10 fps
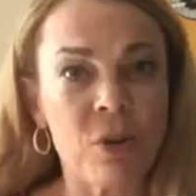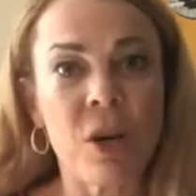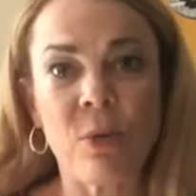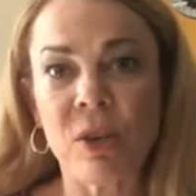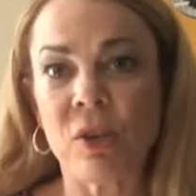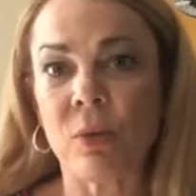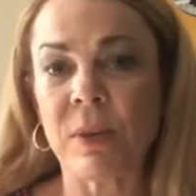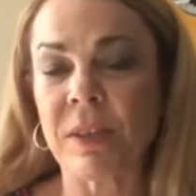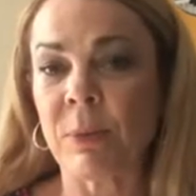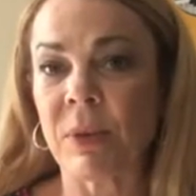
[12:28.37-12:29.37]
No issue
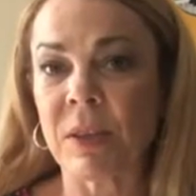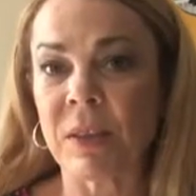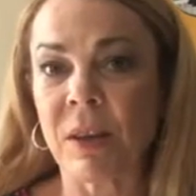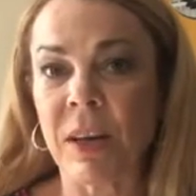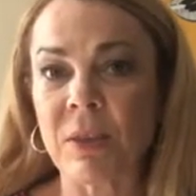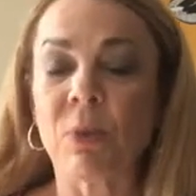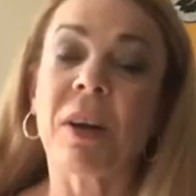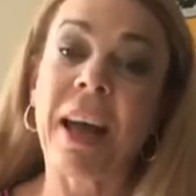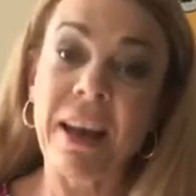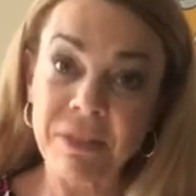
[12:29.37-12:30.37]
with someone's size. What
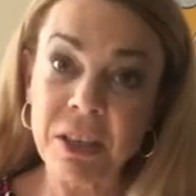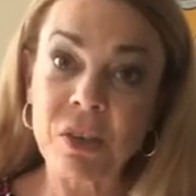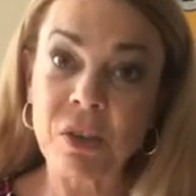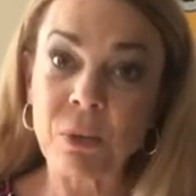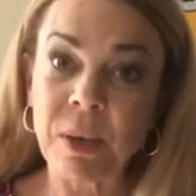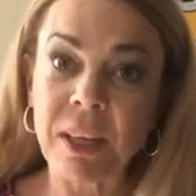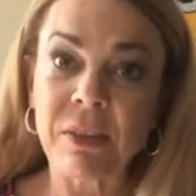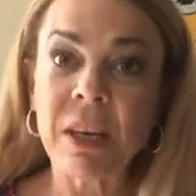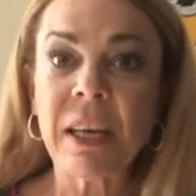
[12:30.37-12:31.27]
I have an issue with